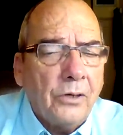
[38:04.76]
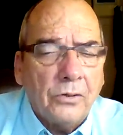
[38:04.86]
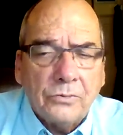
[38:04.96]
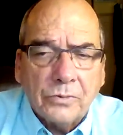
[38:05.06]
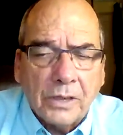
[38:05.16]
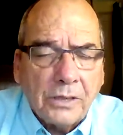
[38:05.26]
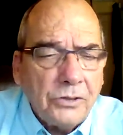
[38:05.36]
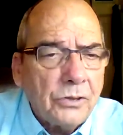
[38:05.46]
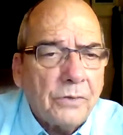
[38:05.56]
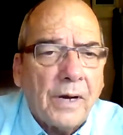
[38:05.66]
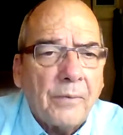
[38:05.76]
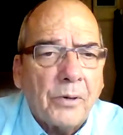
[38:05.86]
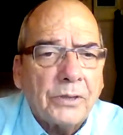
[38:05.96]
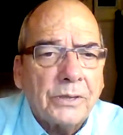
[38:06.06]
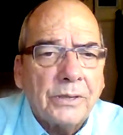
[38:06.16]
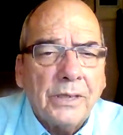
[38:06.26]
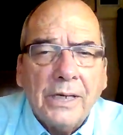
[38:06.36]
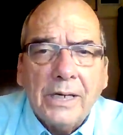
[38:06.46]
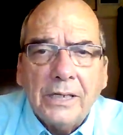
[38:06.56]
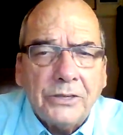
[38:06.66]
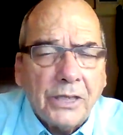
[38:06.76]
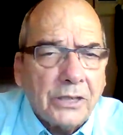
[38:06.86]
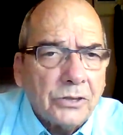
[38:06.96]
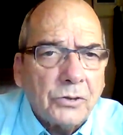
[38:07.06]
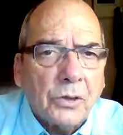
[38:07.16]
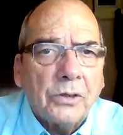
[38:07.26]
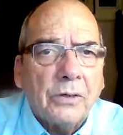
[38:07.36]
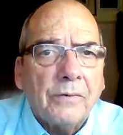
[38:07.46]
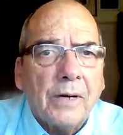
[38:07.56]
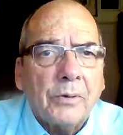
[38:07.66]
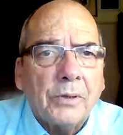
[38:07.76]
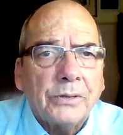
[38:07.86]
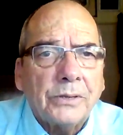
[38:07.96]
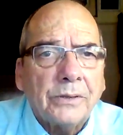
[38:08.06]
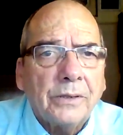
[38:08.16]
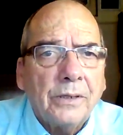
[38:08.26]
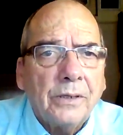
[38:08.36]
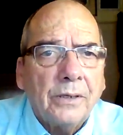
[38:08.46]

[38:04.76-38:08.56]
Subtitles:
I don't run into your vibration and take control of your vibration.